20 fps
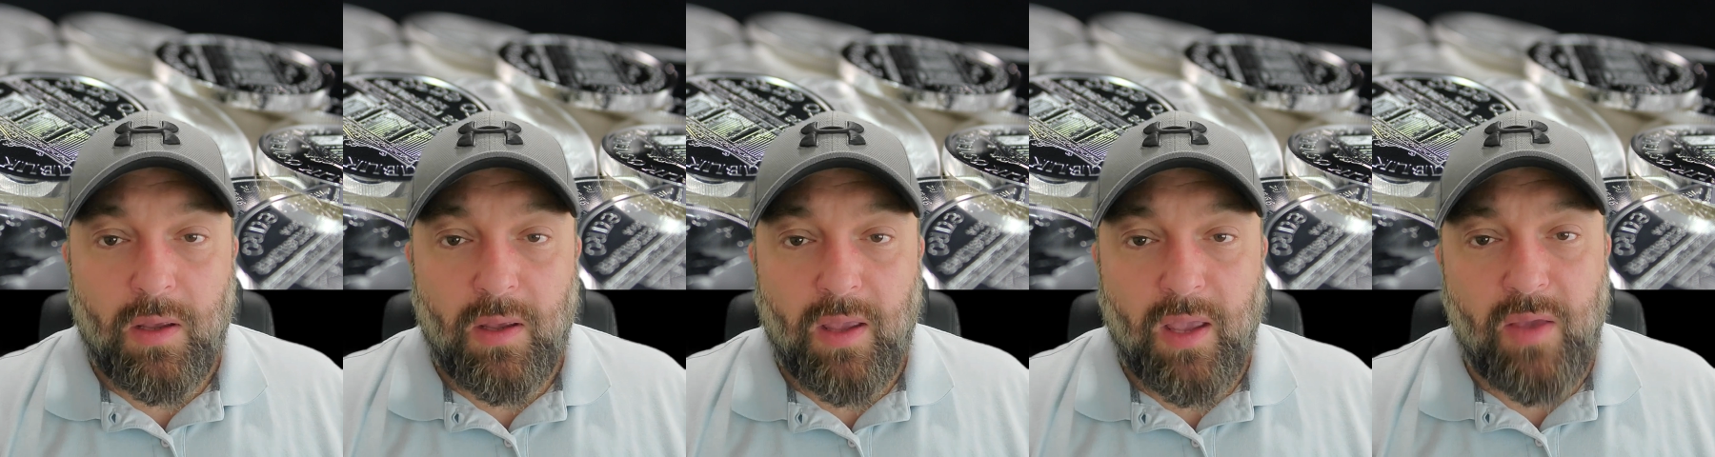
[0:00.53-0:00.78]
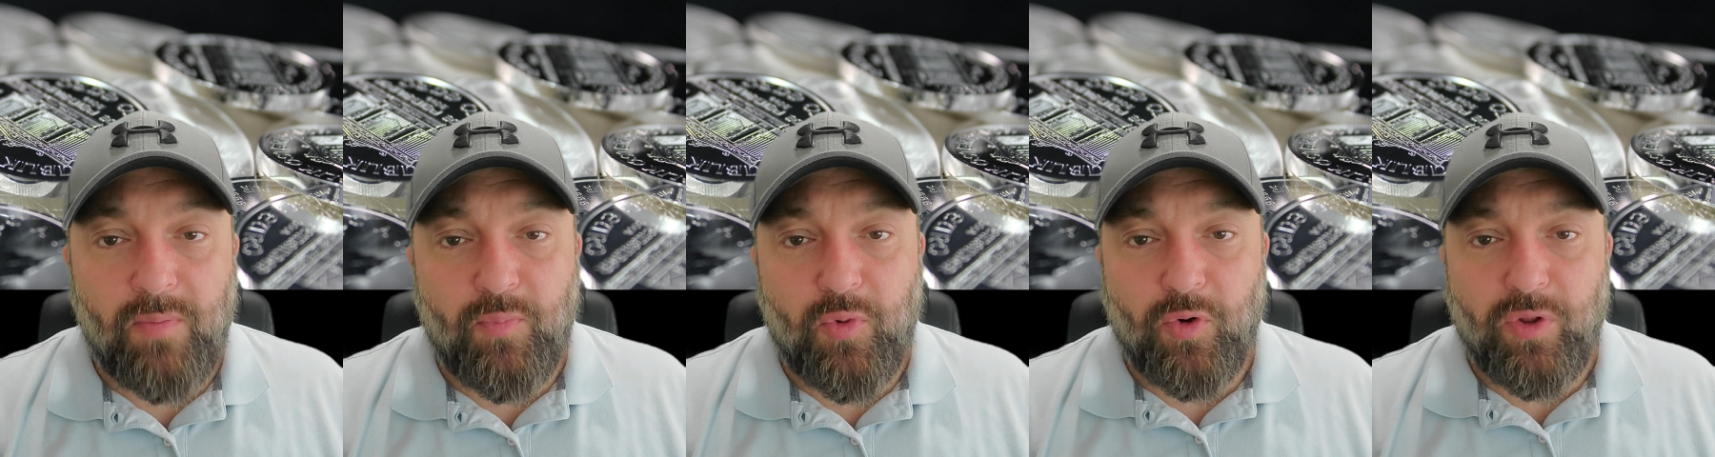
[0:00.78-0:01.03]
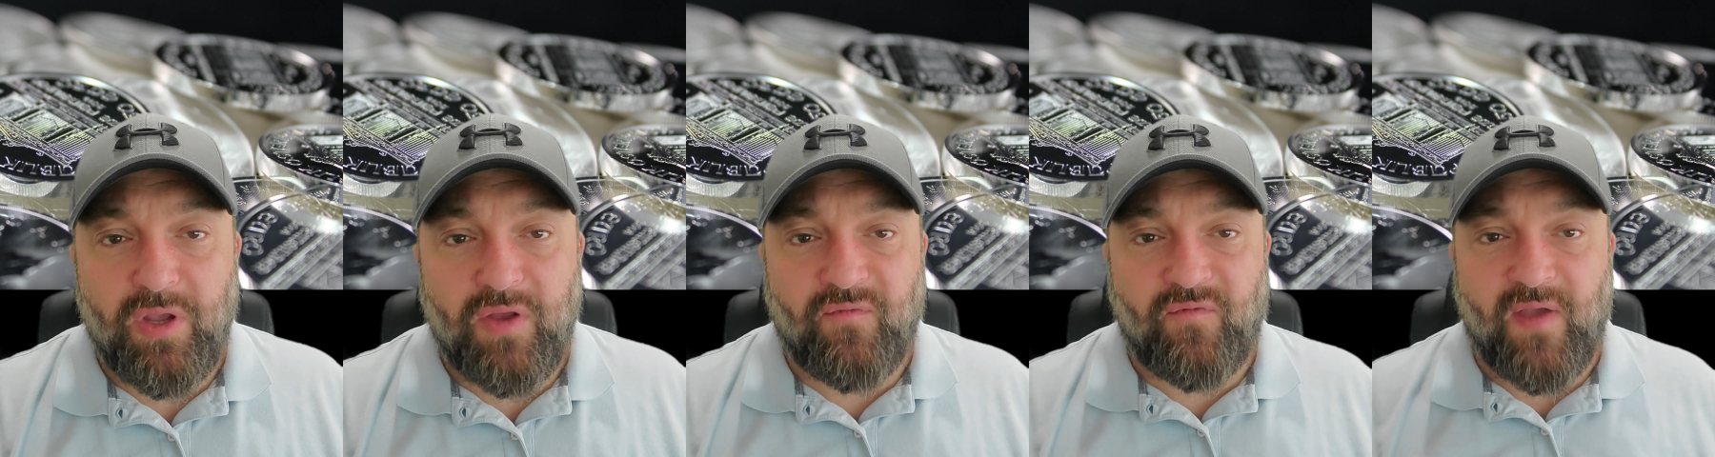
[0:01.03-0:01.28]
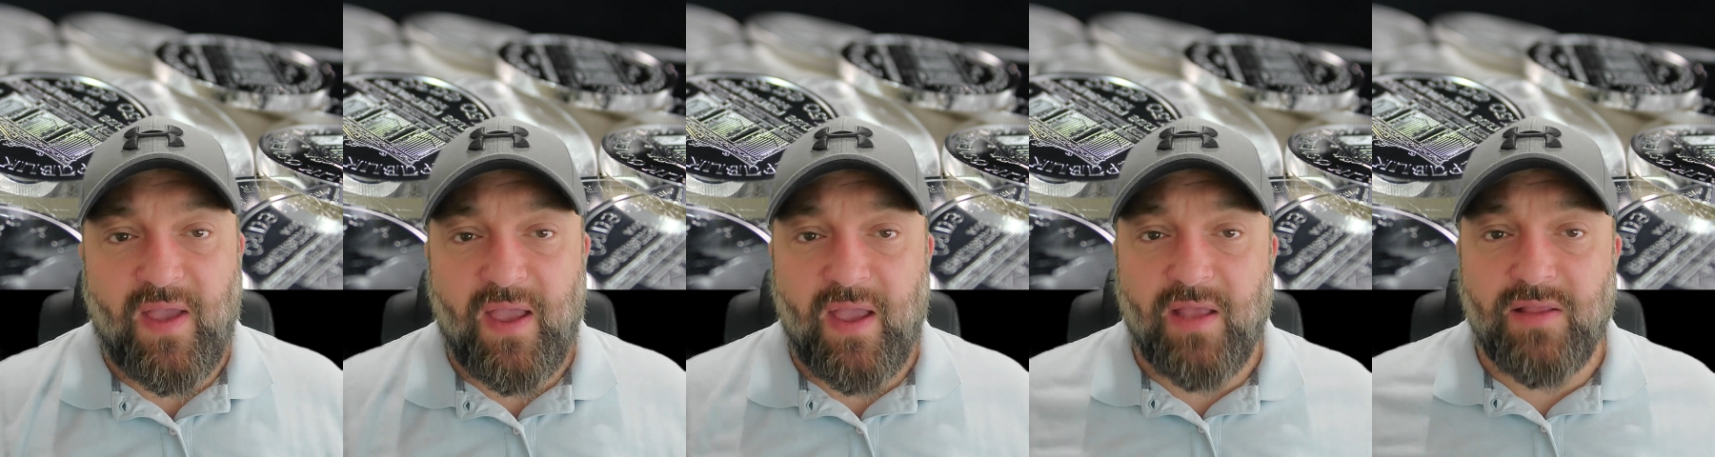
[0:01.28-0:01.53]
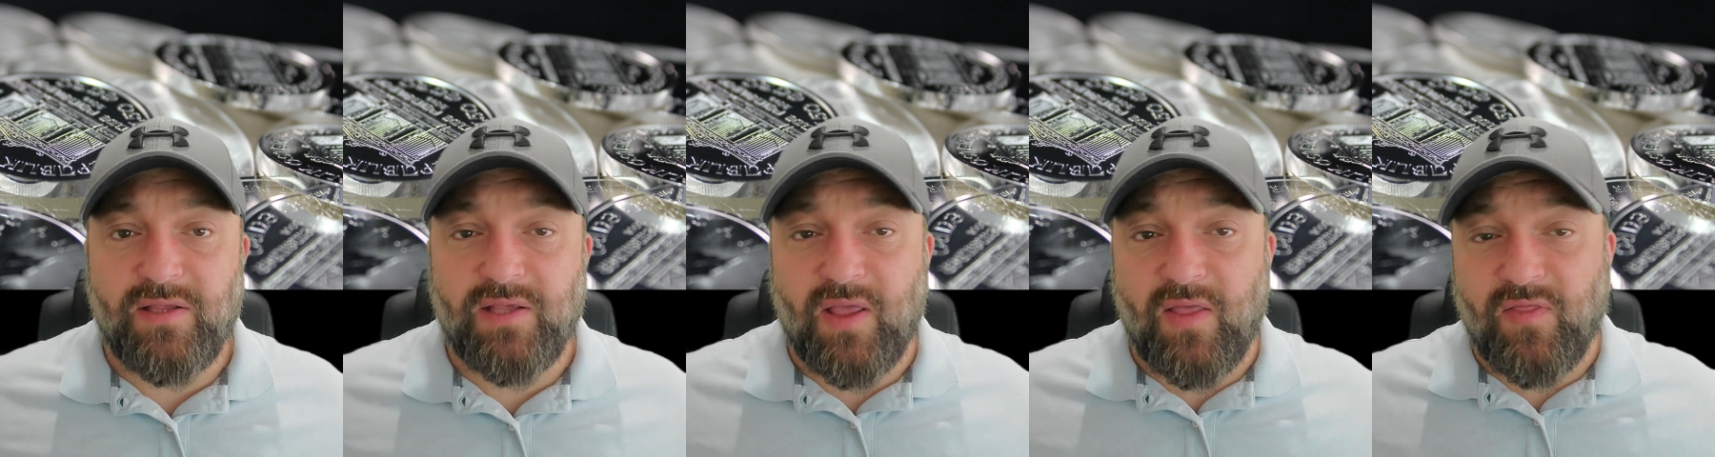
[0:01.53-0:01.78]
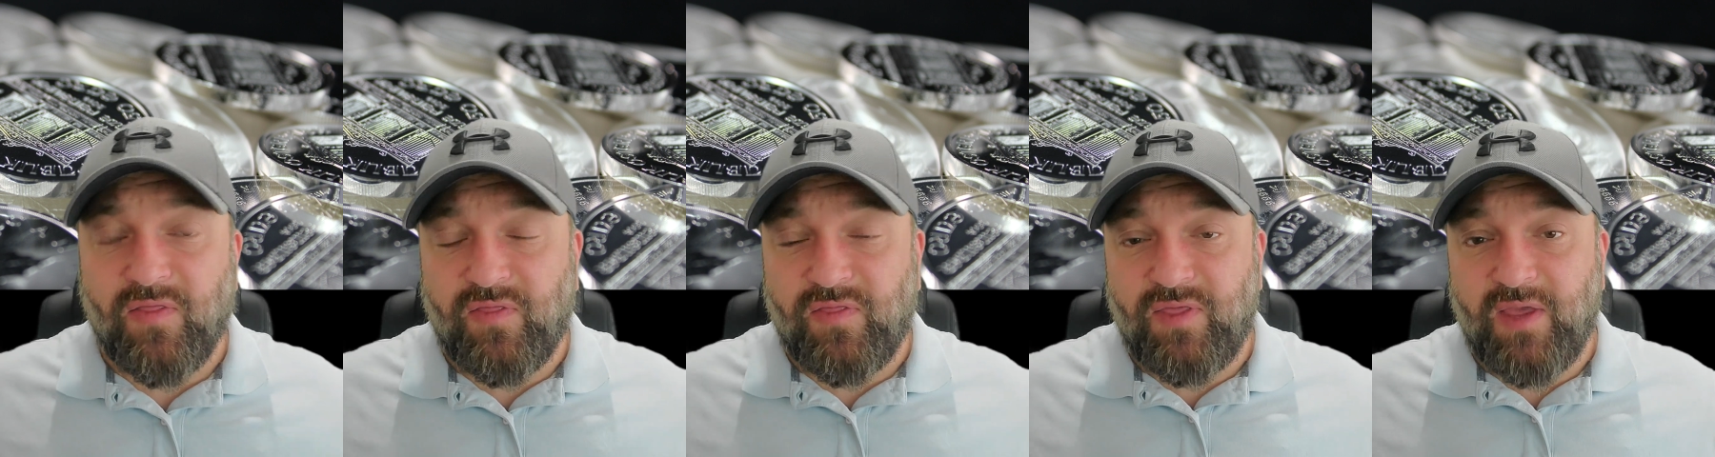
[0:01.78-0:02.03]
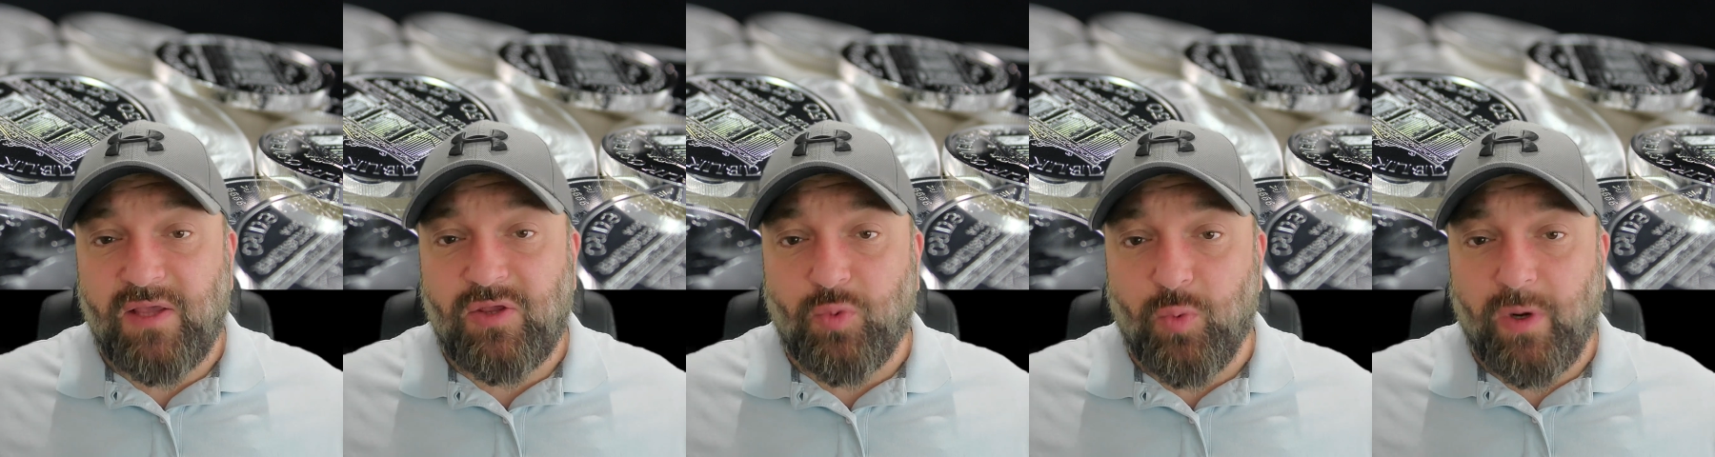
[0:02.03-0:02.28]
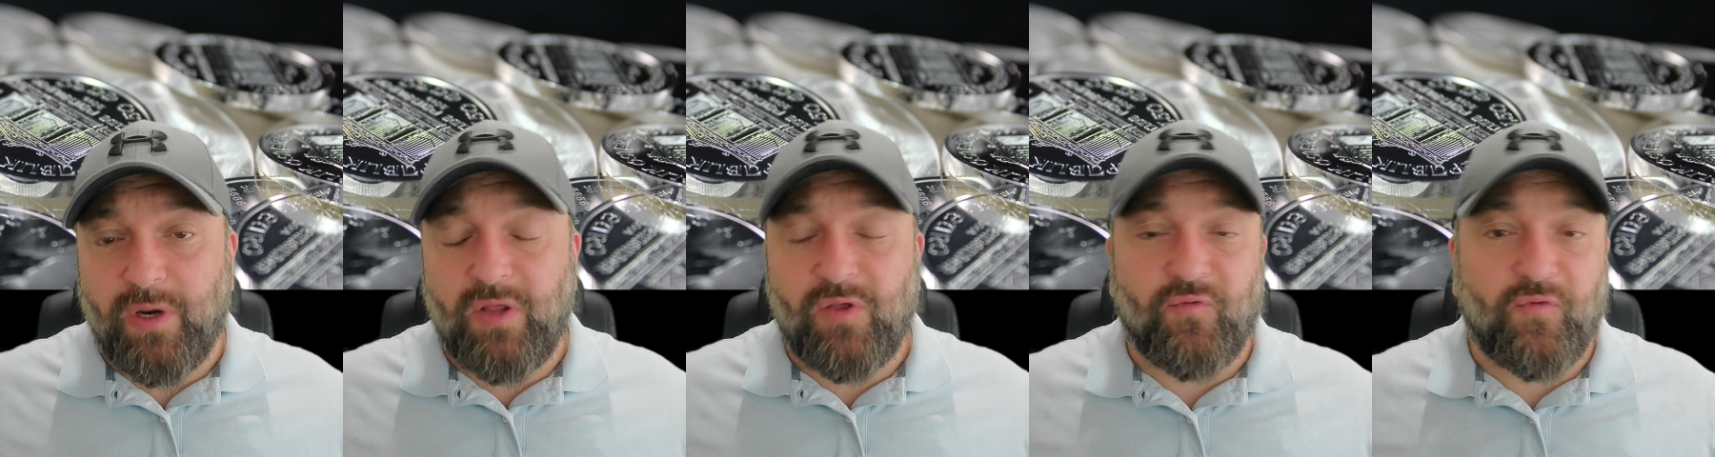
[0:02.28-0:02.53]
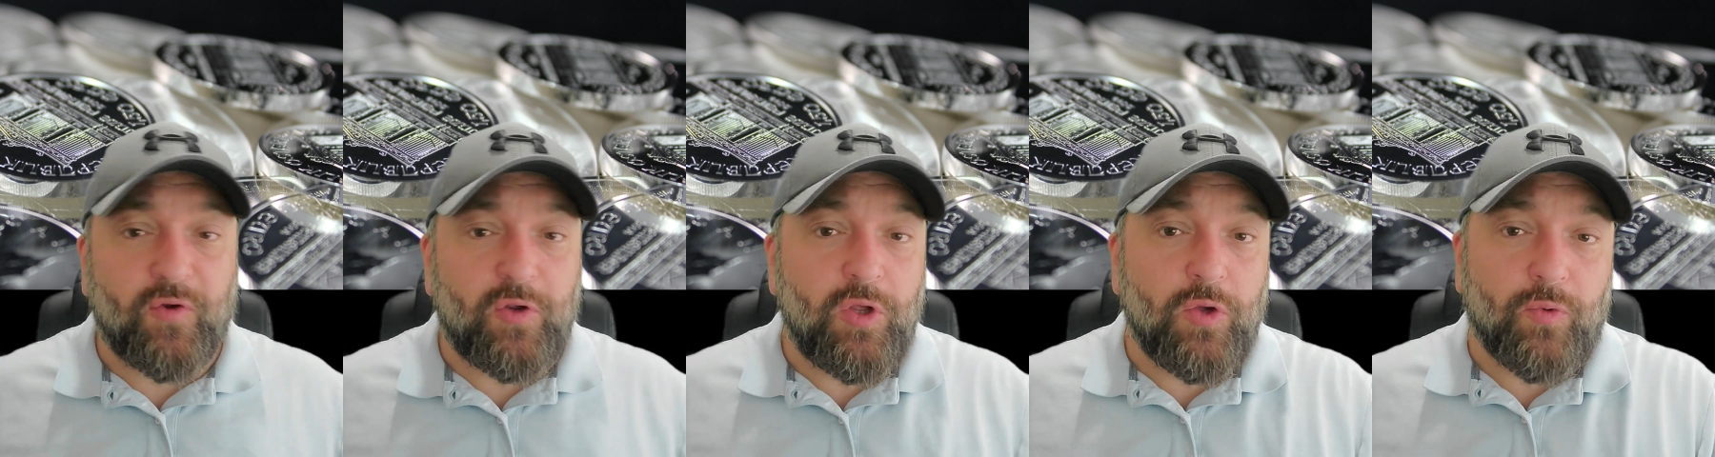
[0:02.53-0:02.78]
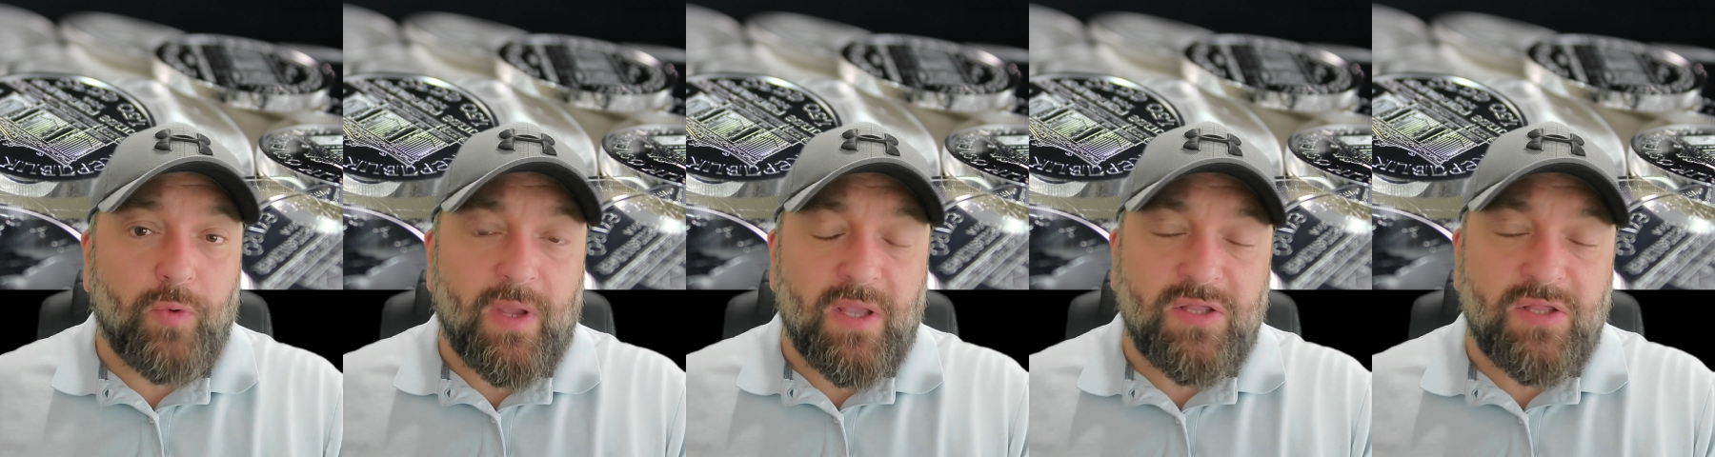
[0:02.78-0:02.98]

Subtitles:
Hey Bullion fans, this one is for you.